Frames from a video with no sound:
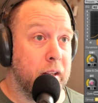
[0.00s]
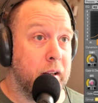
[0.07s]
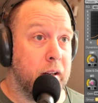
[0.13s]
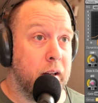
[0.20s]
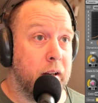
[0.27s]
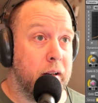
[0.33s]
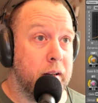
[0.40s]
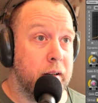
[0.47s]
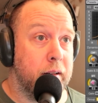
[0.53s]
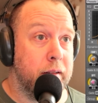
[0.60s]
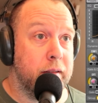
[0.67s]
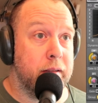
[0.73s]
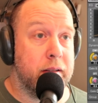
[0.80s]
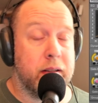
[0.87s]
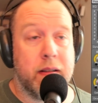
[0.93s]

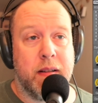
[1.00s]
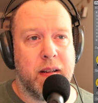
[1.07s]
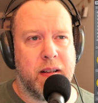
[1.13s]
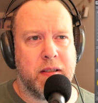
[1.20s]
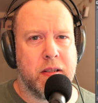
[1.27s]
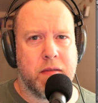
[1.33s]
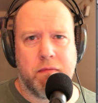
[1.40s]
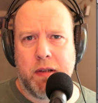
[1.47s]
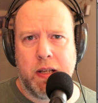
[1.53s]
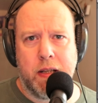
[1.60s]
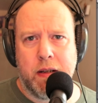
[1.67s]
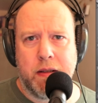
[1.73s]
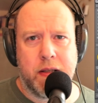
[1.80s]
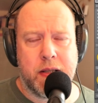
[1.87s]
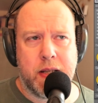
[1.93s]
And I just really
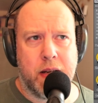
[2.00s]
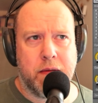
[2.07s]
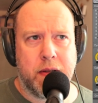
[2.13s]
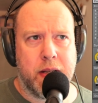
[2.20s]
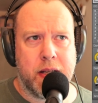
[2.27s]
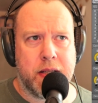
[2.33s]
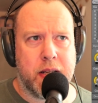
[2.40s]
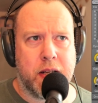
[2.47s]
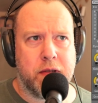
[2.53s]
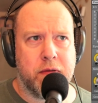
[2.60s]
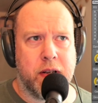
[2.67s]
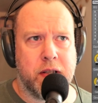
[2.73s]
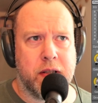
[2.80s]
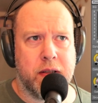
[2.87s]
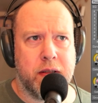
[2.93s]
like the sound of their
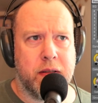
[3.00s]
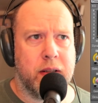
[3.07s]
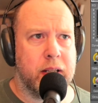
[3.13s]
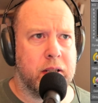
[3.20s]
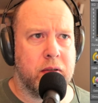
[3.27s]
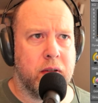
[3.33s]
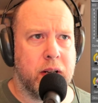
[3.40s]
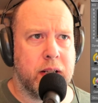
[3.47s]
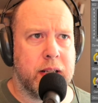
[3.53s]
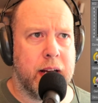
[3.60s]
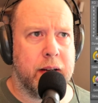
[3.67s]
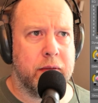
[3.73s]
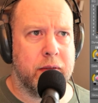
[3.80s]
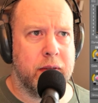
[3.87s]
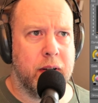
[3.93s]
saturation. He's got it
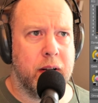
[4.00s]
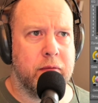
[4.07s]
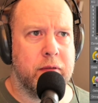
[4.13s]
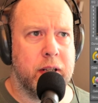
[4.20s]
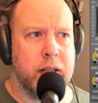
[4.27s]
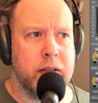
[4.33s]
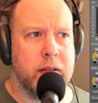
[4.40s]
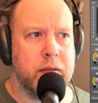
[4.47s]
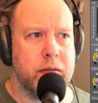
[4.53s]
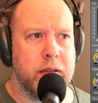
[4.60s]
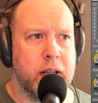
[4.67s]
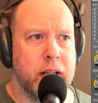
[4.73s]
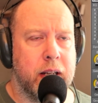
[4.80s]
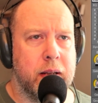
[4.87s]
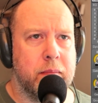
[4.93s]
down. I really do
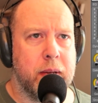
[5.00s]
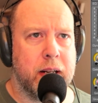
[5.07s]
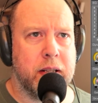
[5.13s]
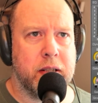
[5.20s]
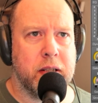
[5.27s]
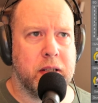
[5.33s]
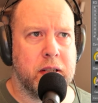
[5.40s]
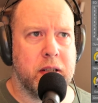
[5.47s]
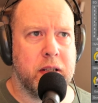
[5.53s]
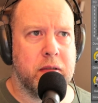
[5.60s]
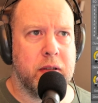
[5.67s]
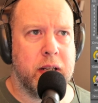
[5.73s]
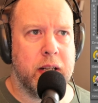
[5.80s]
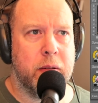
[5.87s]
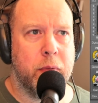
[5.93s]
think he manages to do
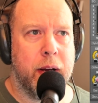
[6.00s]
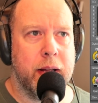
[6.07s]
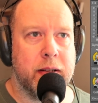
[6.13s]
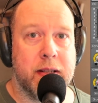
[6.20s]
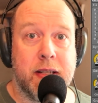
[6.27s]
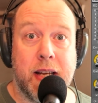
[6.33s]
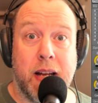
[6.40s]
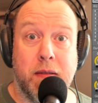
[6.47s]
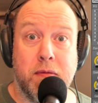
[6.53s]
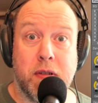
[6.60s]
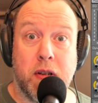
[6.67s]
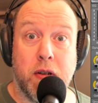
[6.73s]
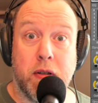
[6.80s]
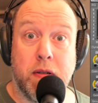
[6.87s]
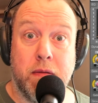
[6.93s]
it in a way that sounds
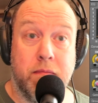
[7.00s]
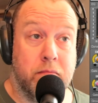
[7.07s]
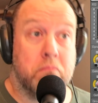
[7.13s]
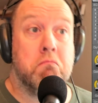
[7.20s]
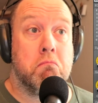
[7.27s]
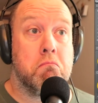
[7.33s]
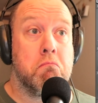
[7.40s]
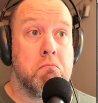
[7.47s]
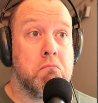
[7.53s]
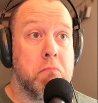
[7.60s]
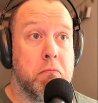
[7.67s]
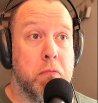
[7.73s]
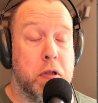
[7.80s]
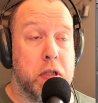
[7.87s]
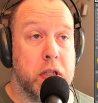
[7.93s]
good,
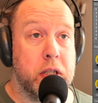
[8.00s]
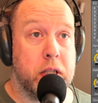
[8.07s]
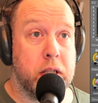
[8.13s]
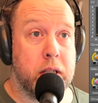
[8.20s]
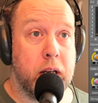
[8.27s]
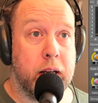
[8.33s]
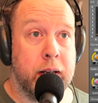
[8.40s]
which is